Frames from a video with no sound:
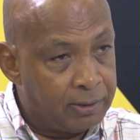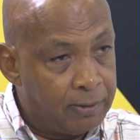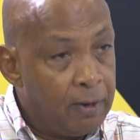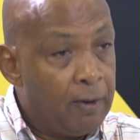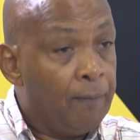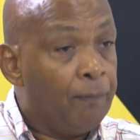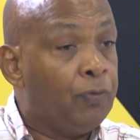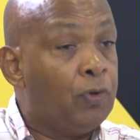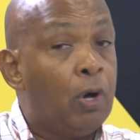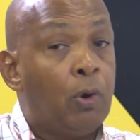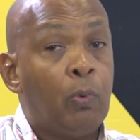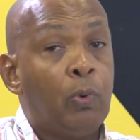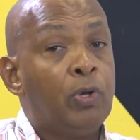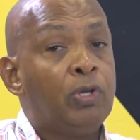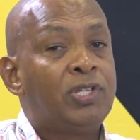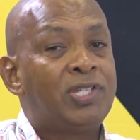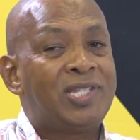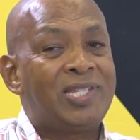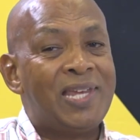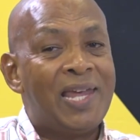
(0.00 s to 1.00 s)
Yeah. No,
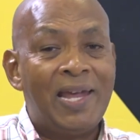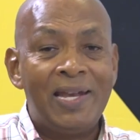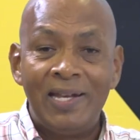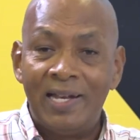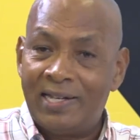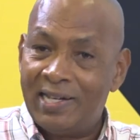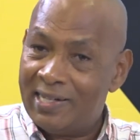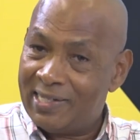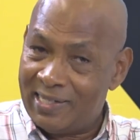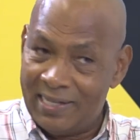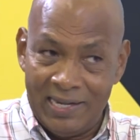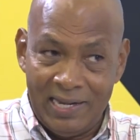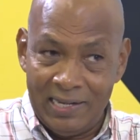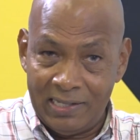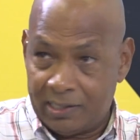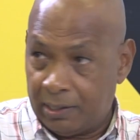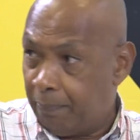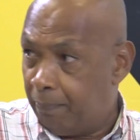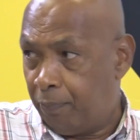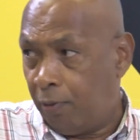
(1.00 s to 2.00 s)
saying it is
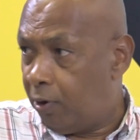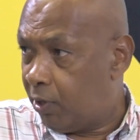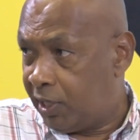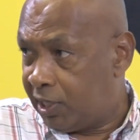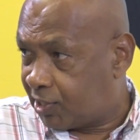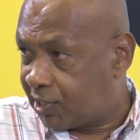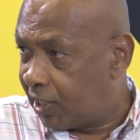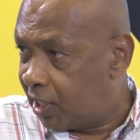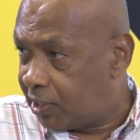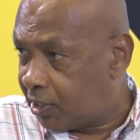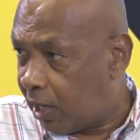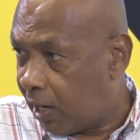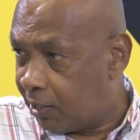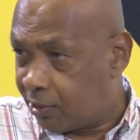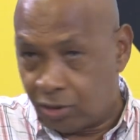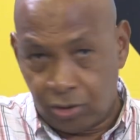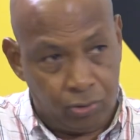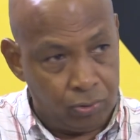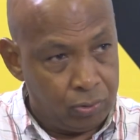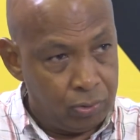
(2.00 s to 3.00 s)
easy. Boy, right. this thing is hard
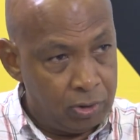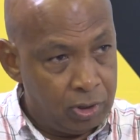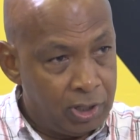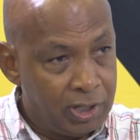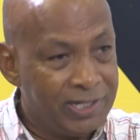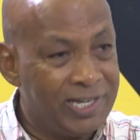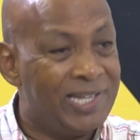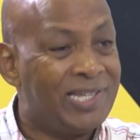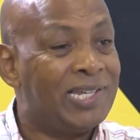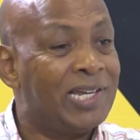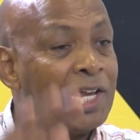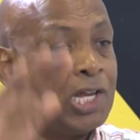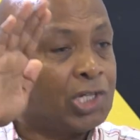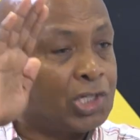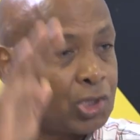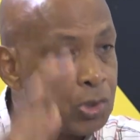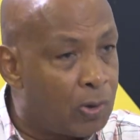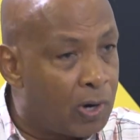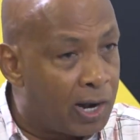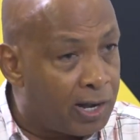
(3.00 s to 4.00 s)
to do. Right. This thing is
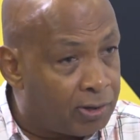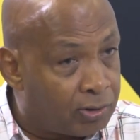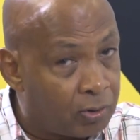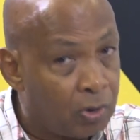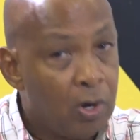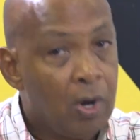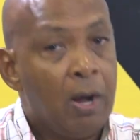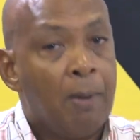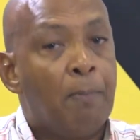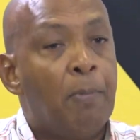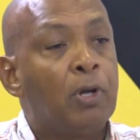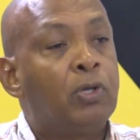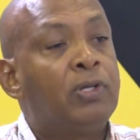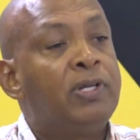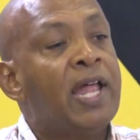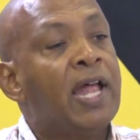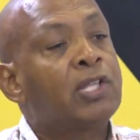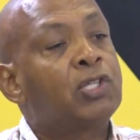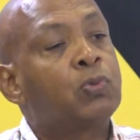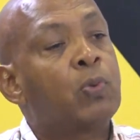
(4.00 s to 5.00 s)
so hard to do. But
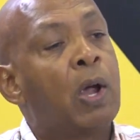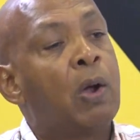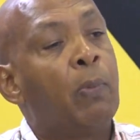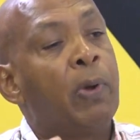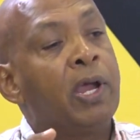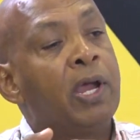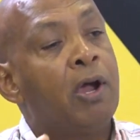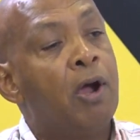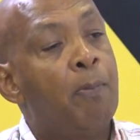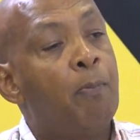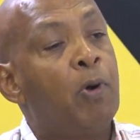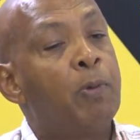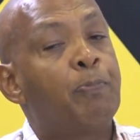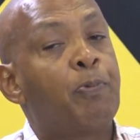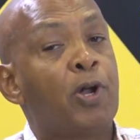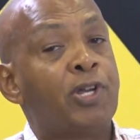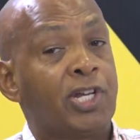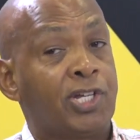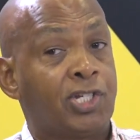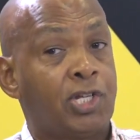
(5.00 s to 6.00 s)
that's why we come with
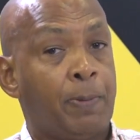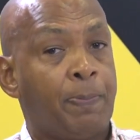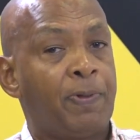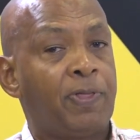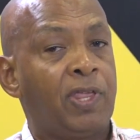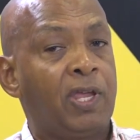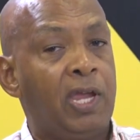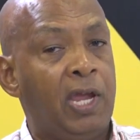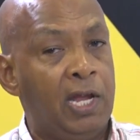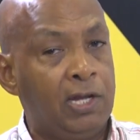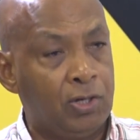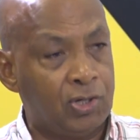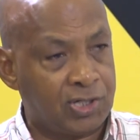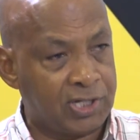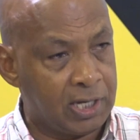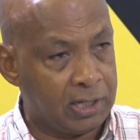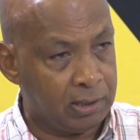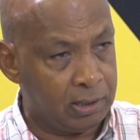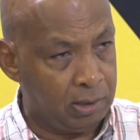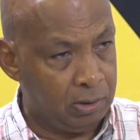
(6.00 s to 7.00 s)
Project Stop I think into
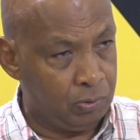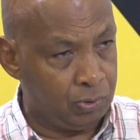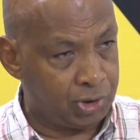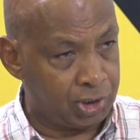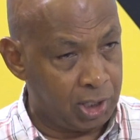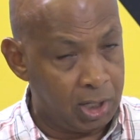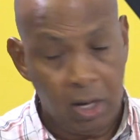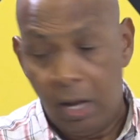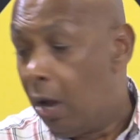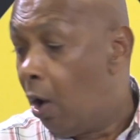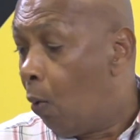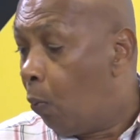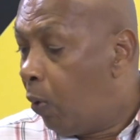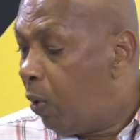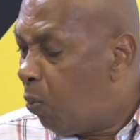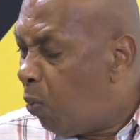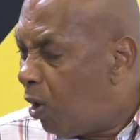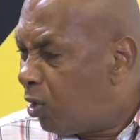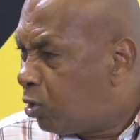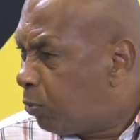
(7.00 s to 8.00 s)
St. Lucia. We
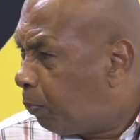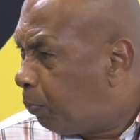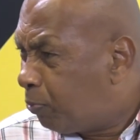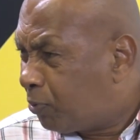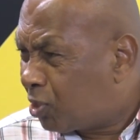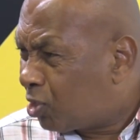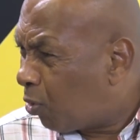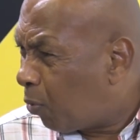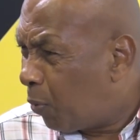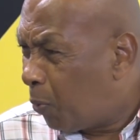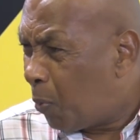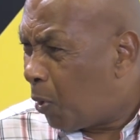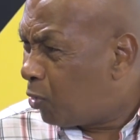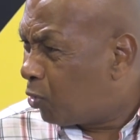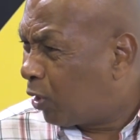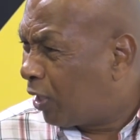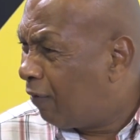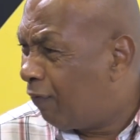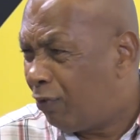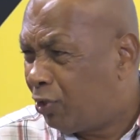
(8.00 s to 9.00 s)
want to, so we want
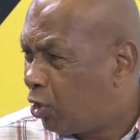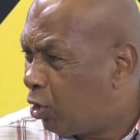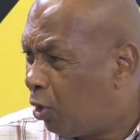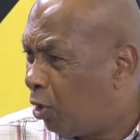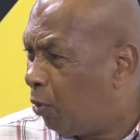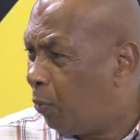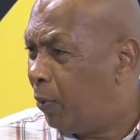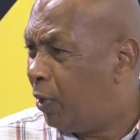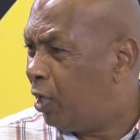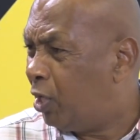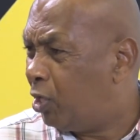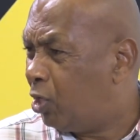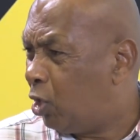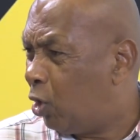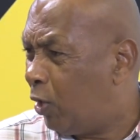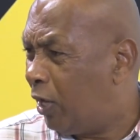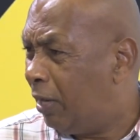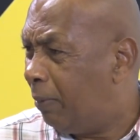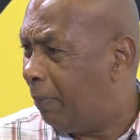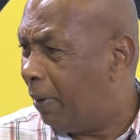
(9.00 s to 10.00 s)
to give it to your,
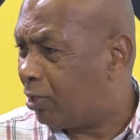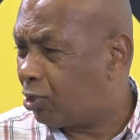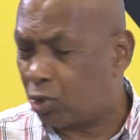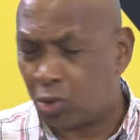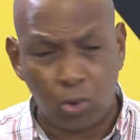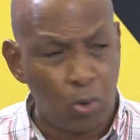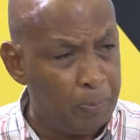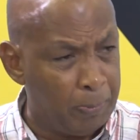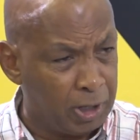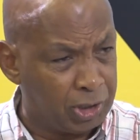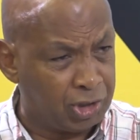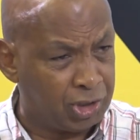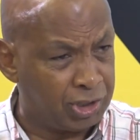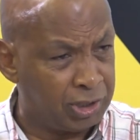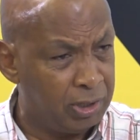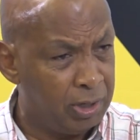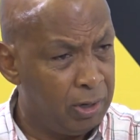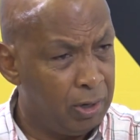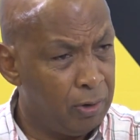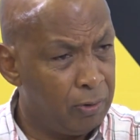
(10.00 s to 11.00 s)
your inmates so much,
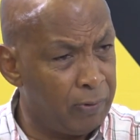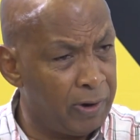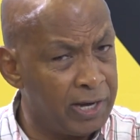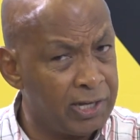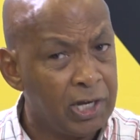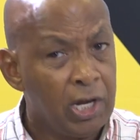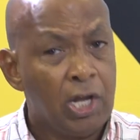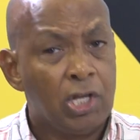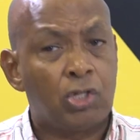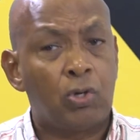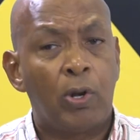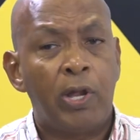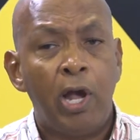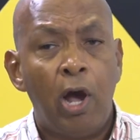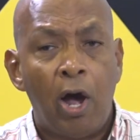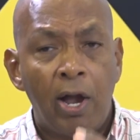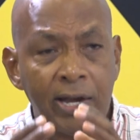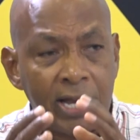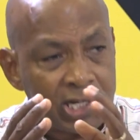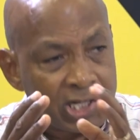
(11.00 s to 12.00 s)
right. right? So they
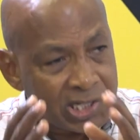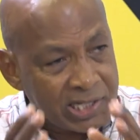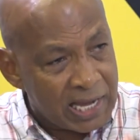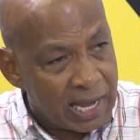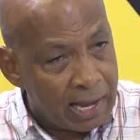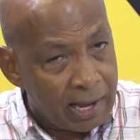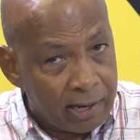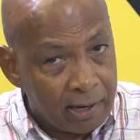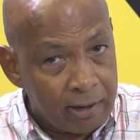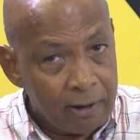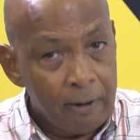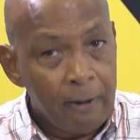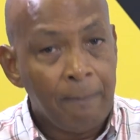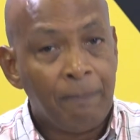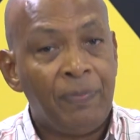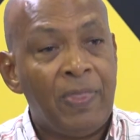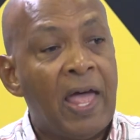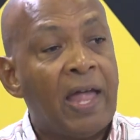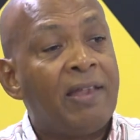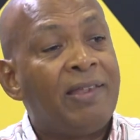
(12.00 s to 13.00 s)
understand
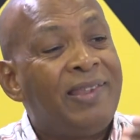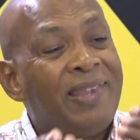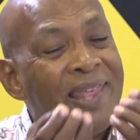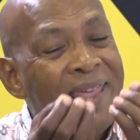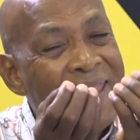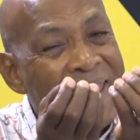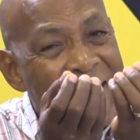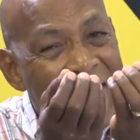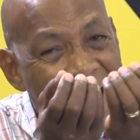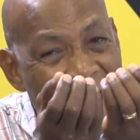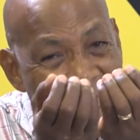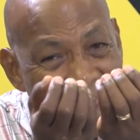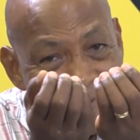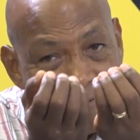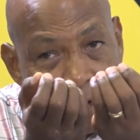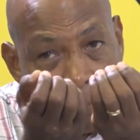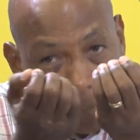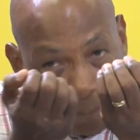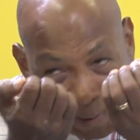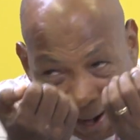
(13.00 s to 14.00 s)
that they
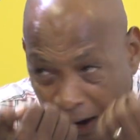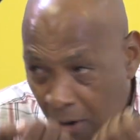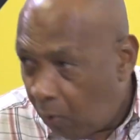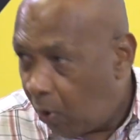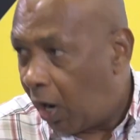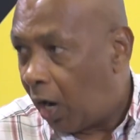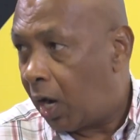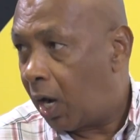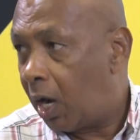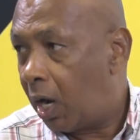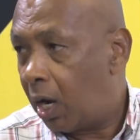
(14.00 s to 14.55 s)
have the power